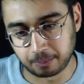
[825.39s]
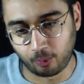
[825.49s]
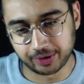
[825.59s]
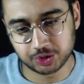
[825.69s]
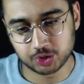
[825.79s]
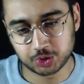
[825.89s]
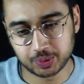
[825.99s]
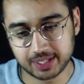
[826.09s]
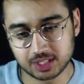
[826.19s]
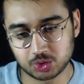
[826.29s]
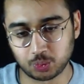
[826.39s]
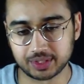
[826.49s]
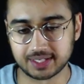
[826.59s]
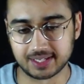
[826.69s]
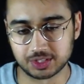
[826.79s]
pointer to an int
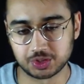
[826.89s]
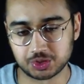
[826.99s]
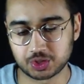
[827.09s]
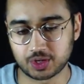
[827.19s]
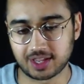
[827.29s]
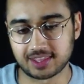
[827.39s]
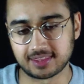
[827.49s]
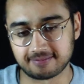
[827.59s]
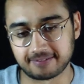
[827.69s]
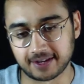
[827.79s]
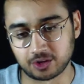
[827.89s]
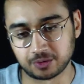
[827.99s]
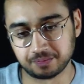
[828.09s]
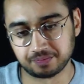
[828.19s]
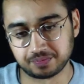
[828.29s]
with an integer and then fail.